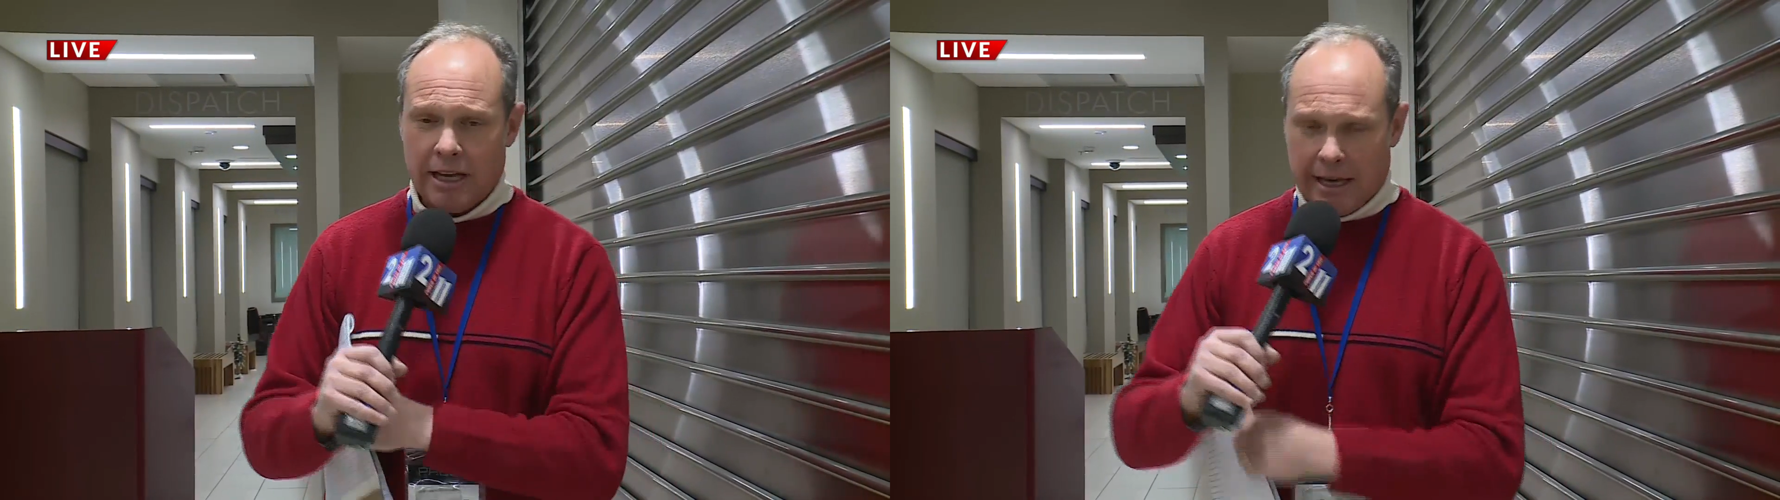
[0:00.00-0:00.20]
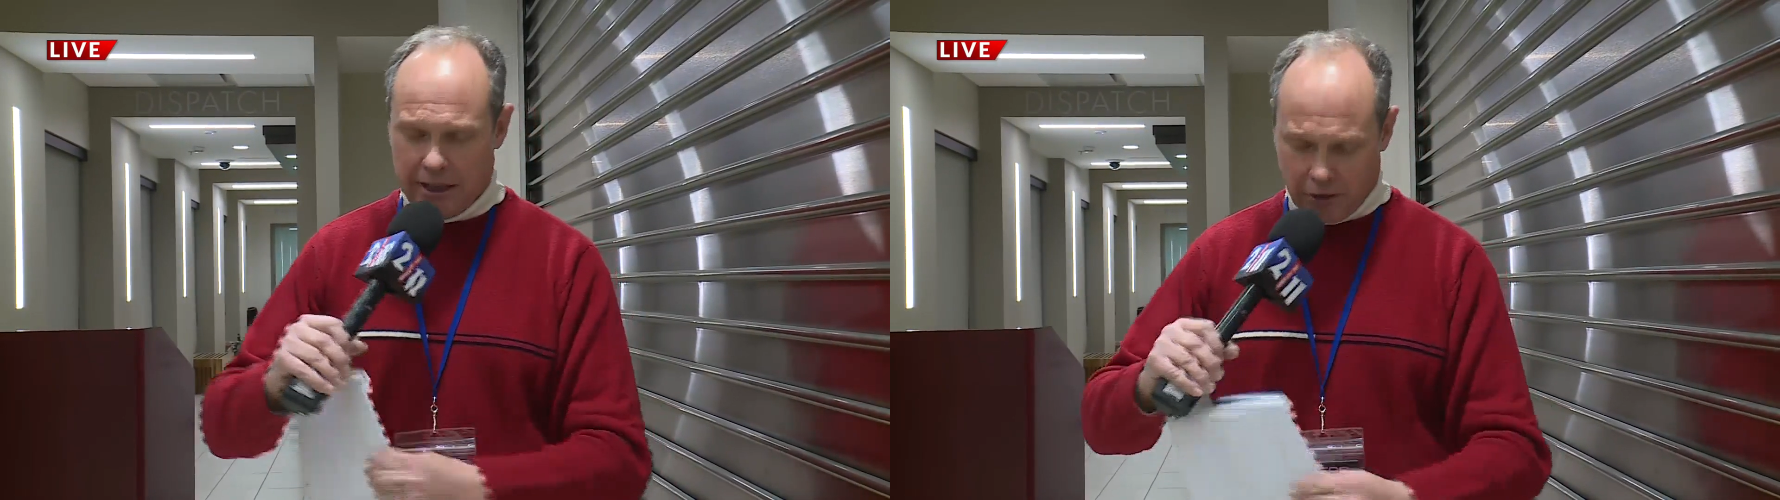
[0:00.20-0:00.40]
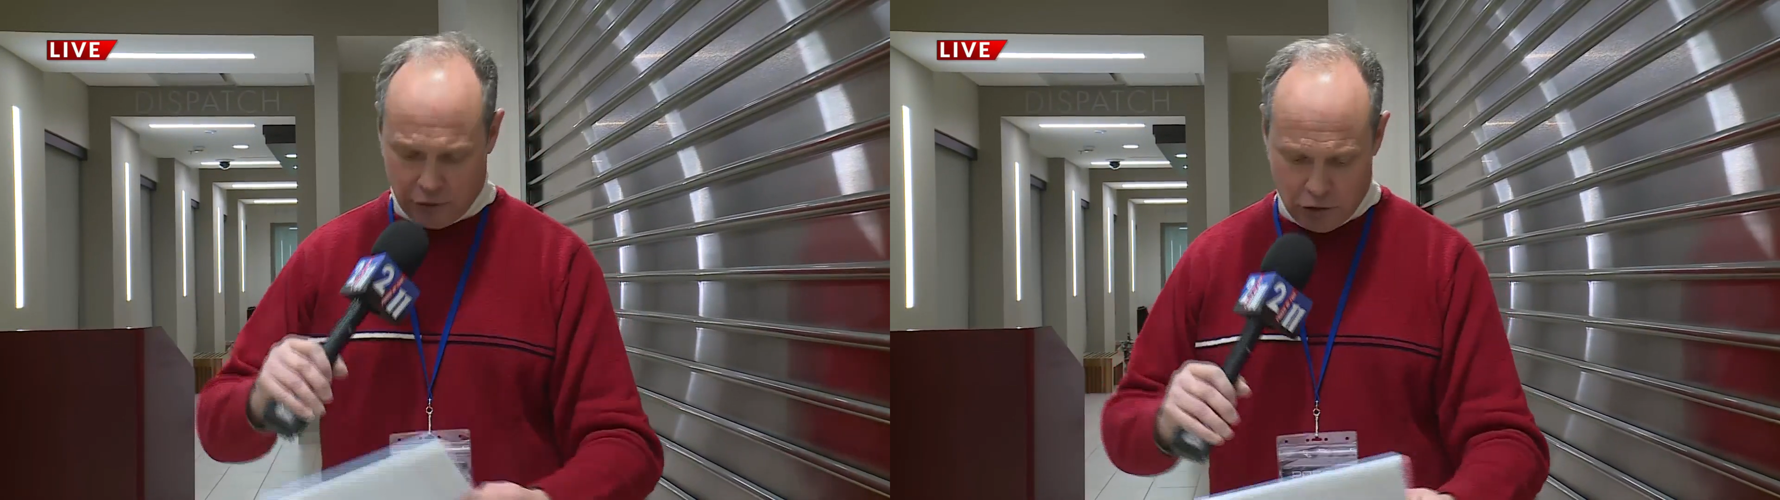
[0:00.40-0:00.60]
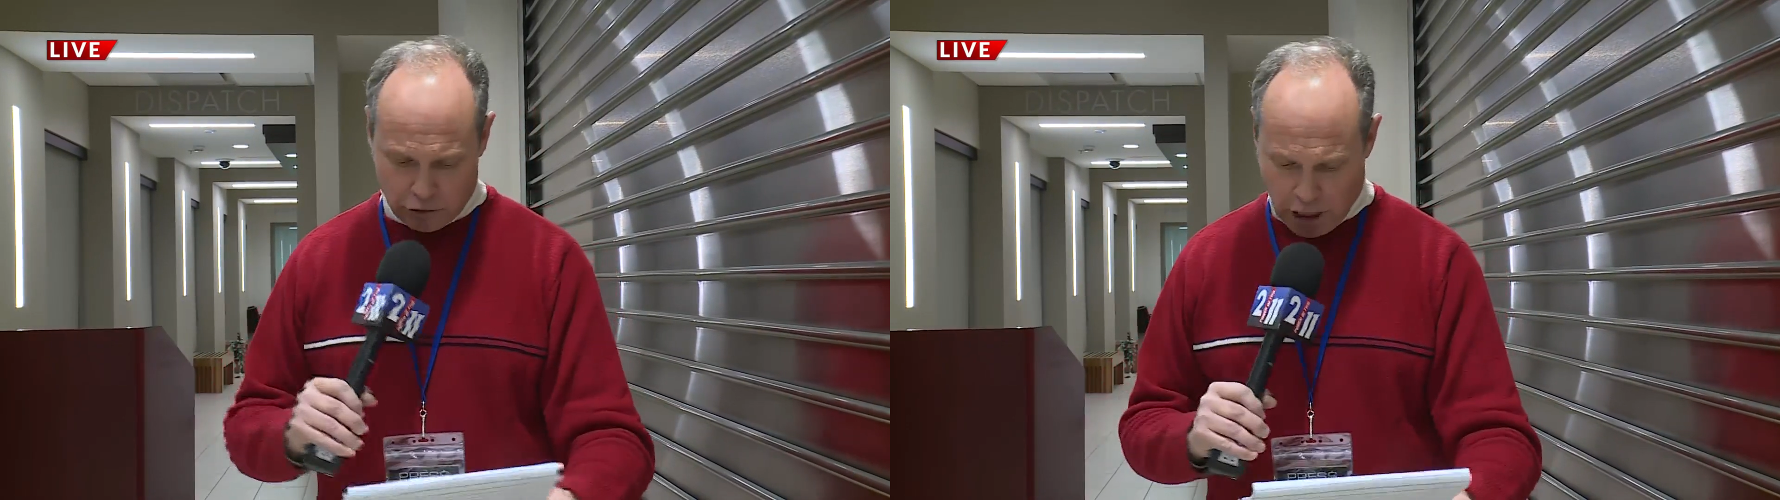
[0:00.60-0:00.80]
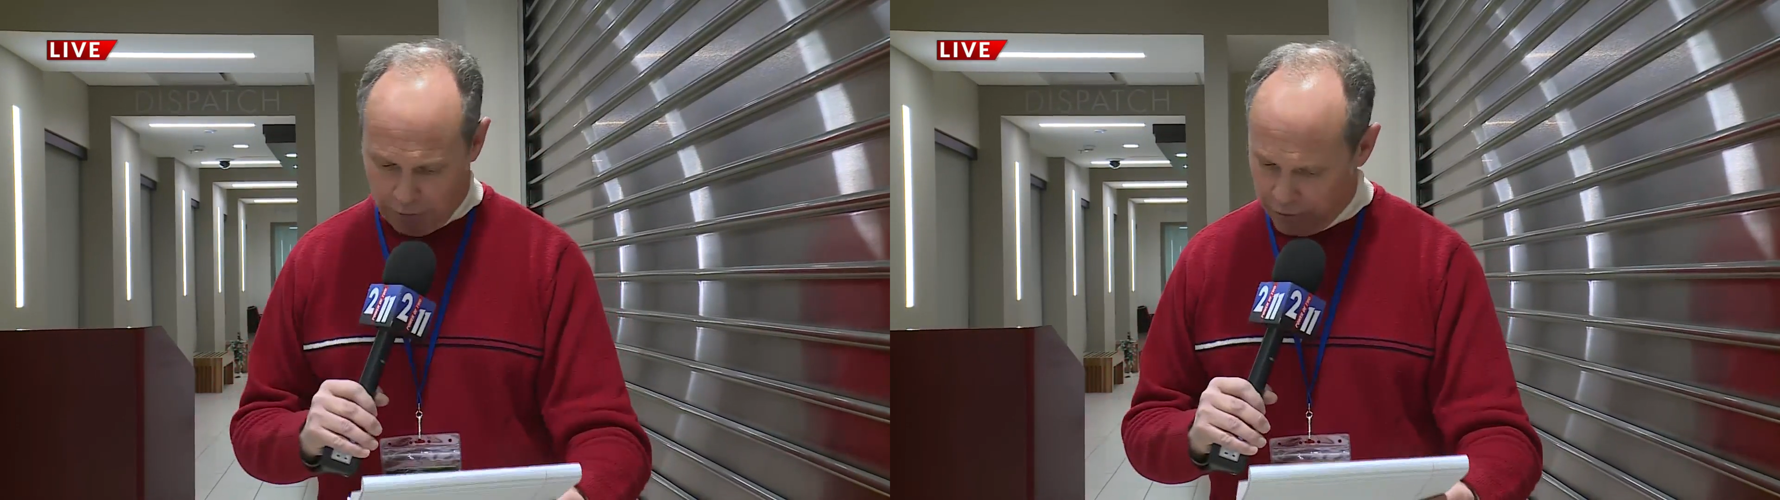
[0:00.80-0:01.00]
in this news
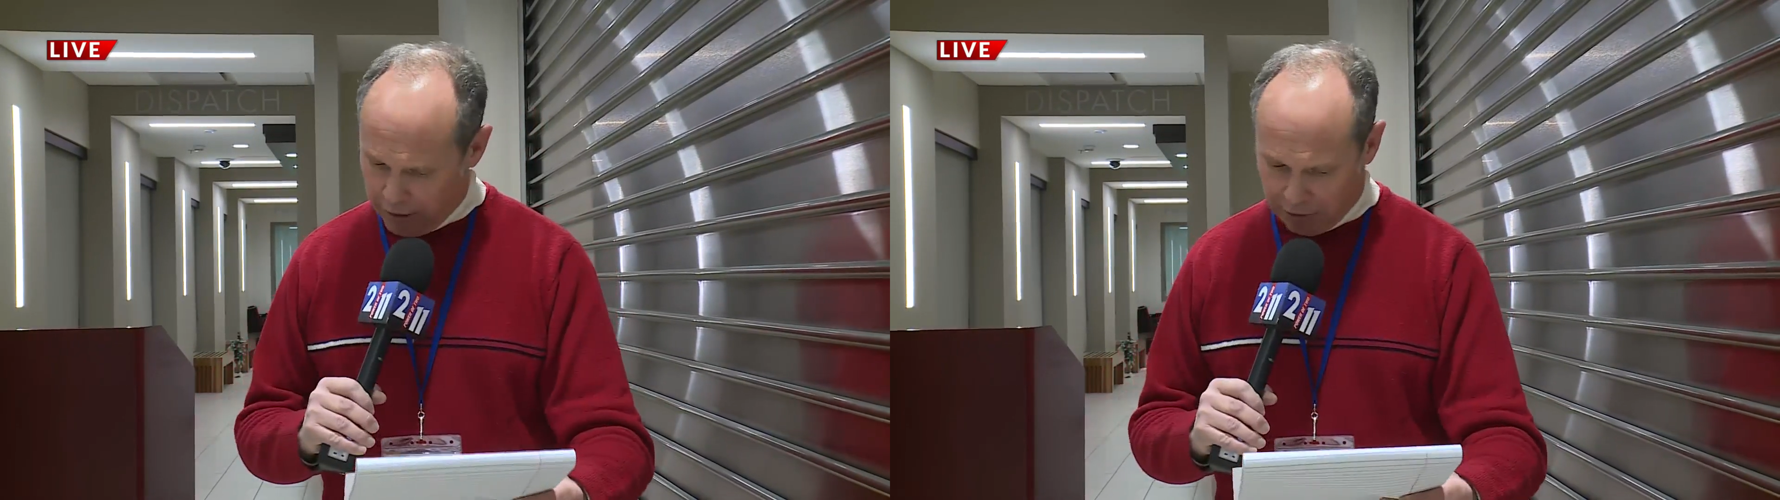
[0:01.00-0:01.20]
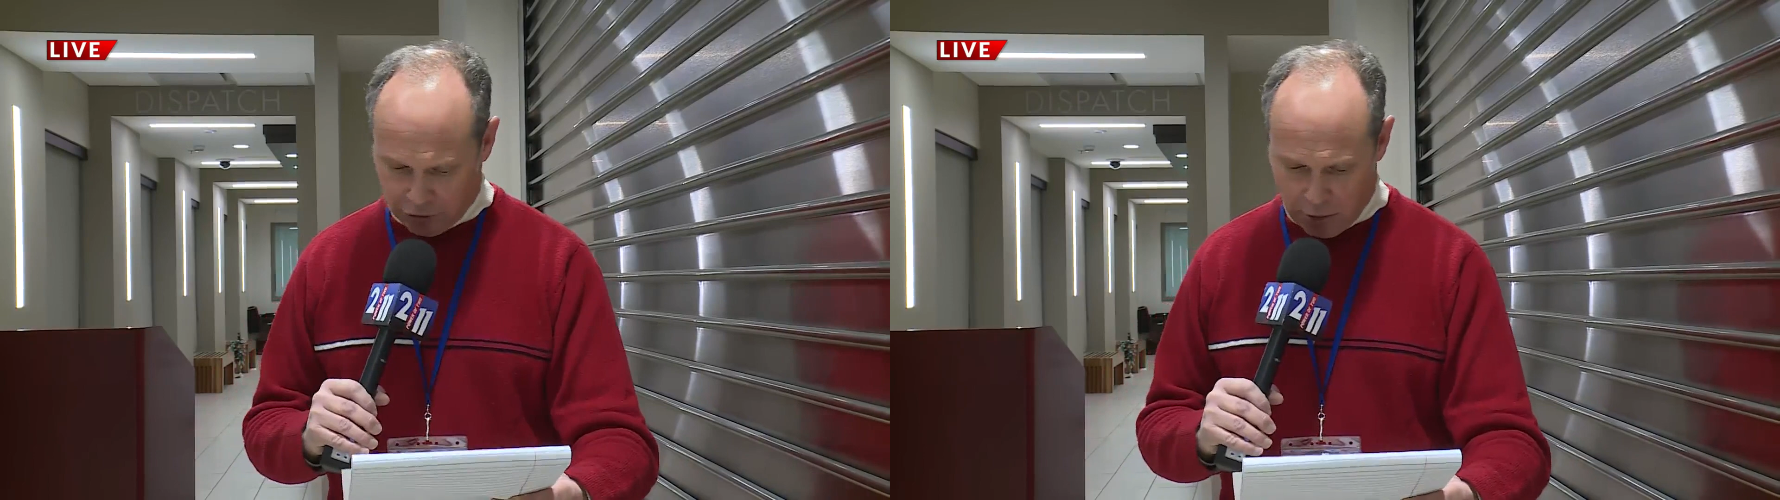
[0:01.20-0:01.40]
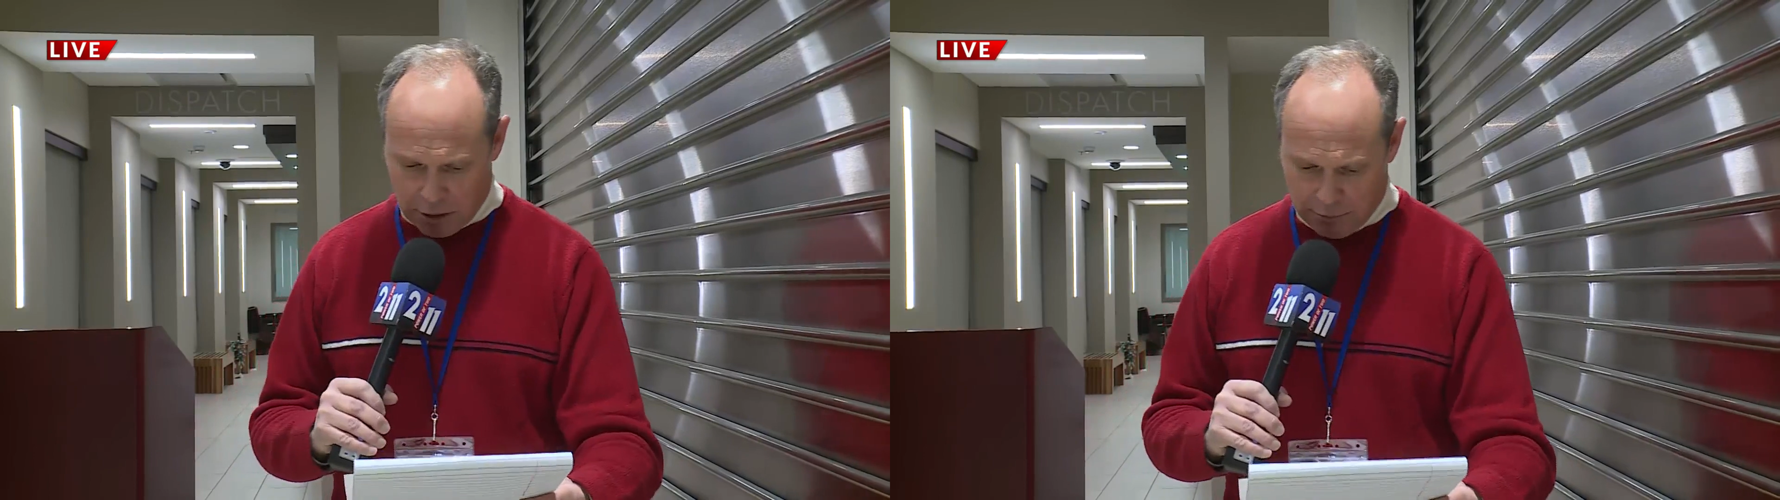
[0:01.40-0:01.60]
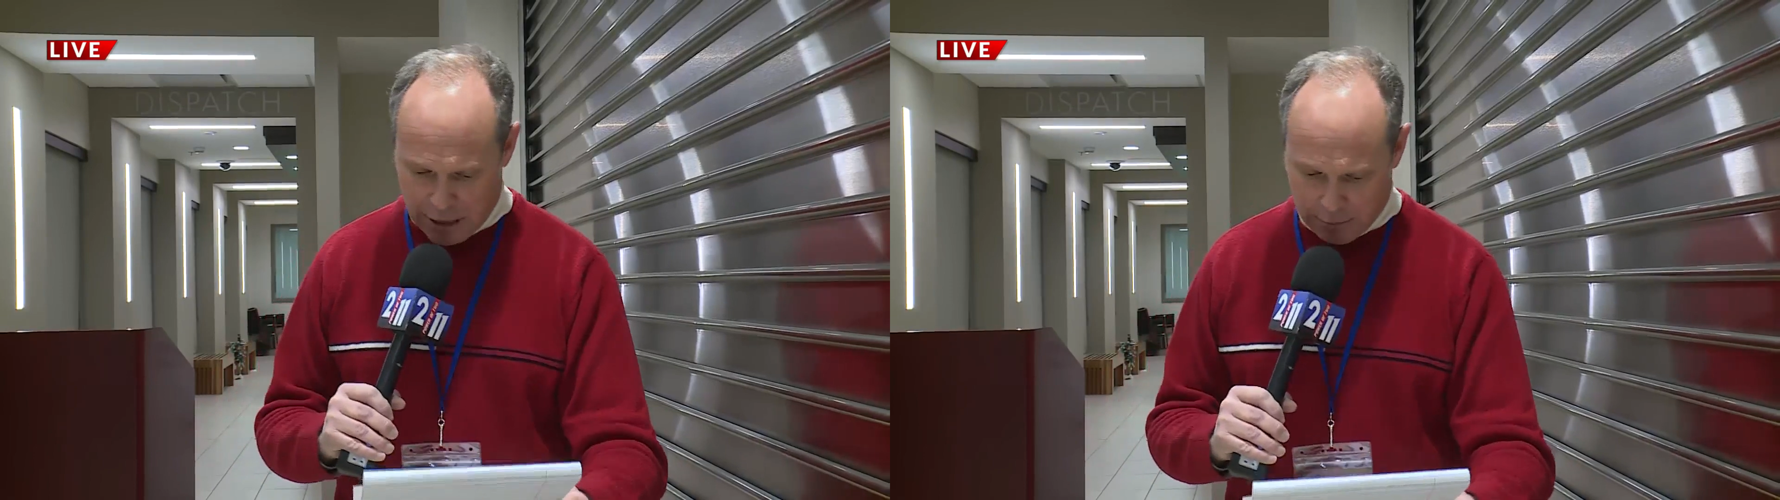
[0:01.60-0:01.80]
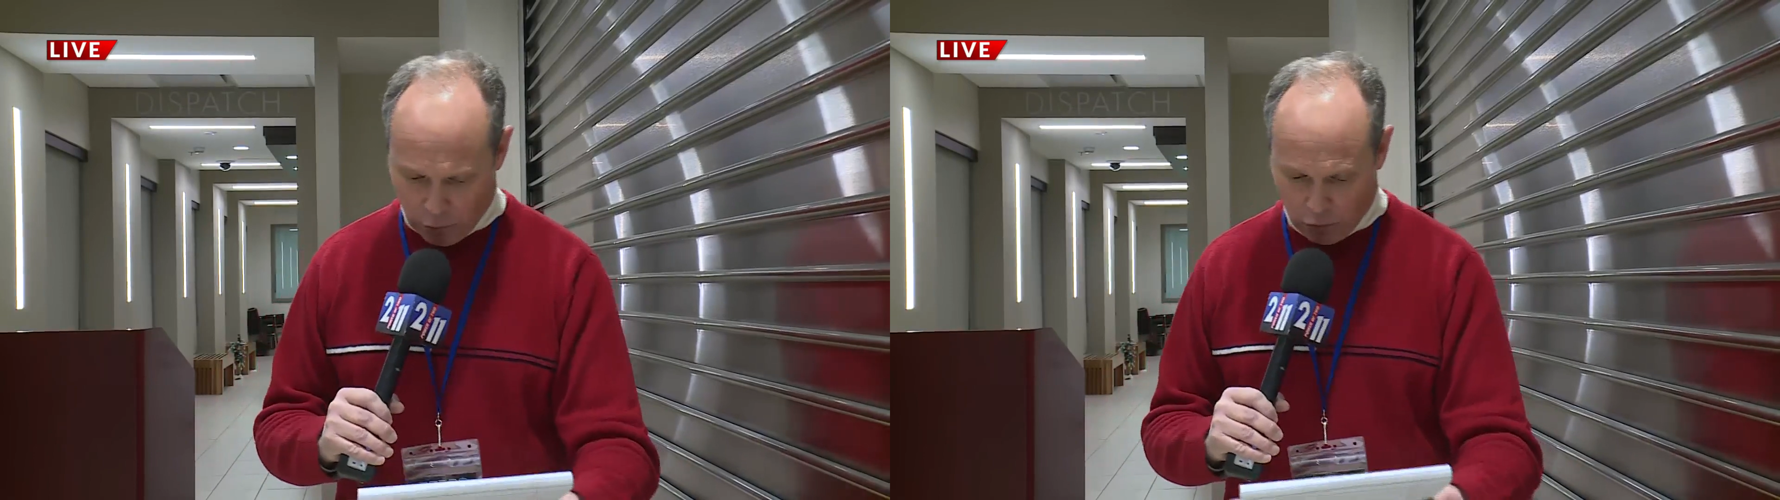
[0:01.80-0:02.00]
conference that some of the
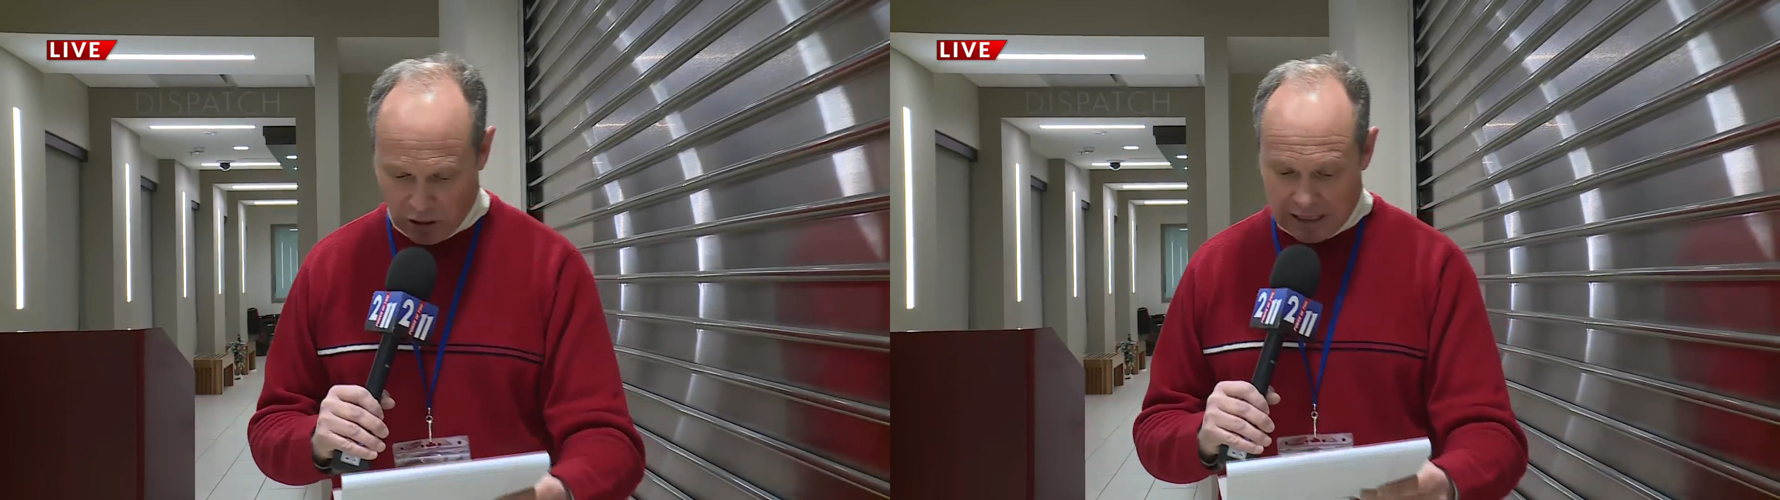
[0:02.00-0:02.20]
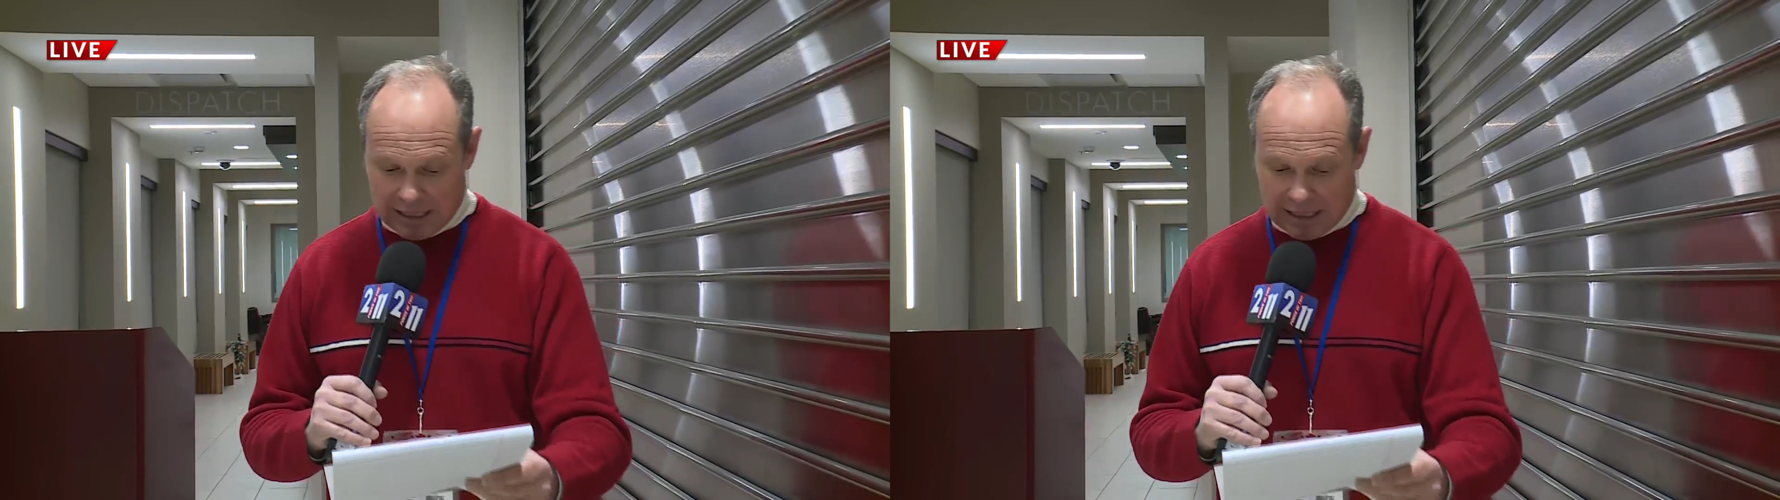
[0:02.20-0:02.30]
people